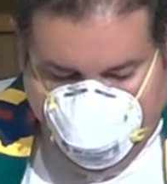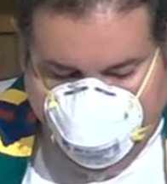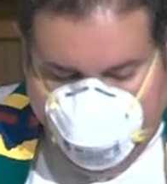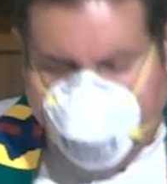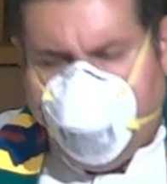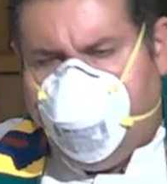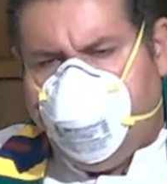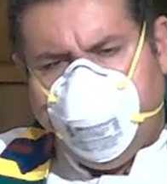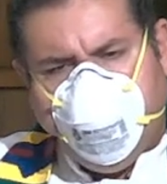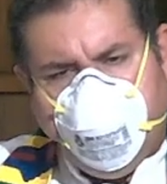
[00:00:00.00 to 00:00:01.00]
But it had a
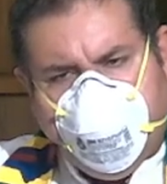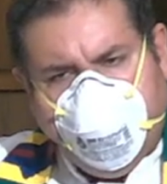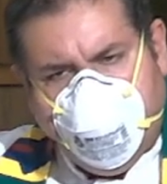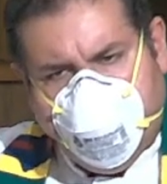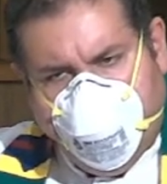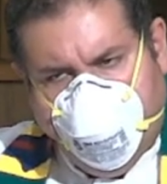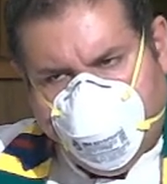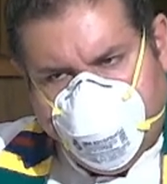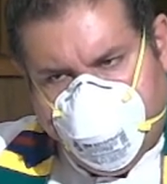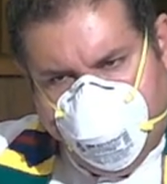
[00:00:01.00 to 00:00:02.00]
uniquely
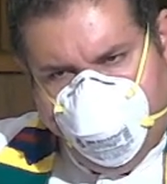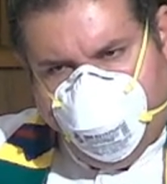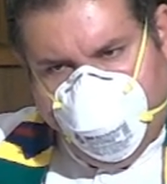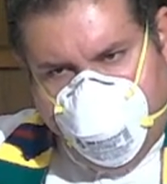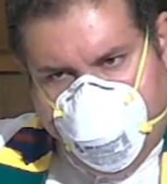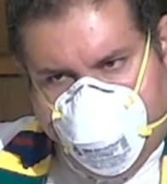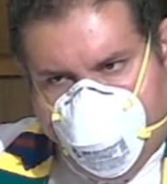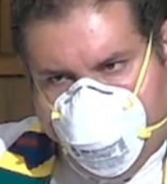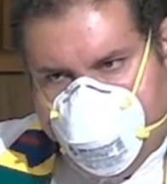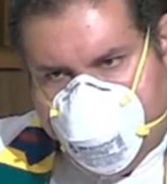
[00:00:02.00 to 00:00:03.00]
Celtic flair
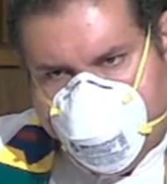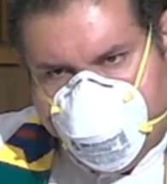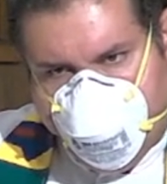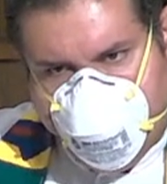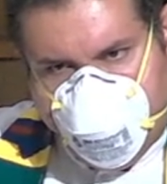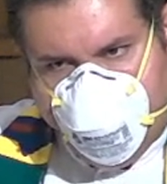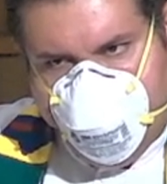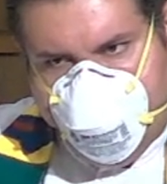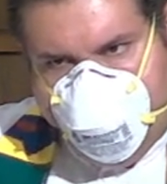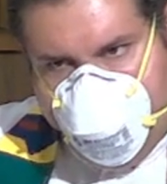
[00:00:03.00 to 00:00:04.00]
because those were
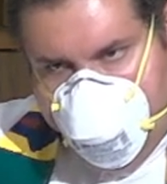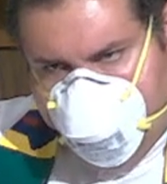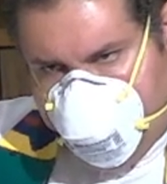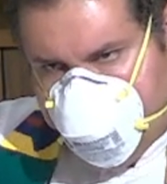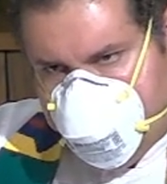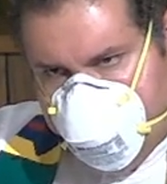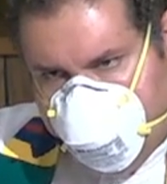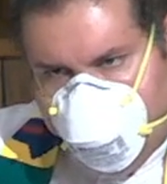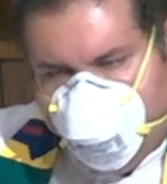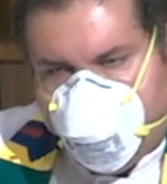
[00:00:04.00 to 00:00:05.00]
the peoples that
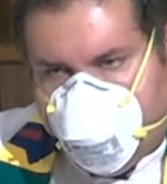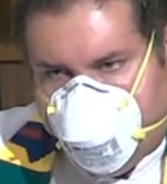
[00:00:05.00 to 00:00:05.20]
lived in the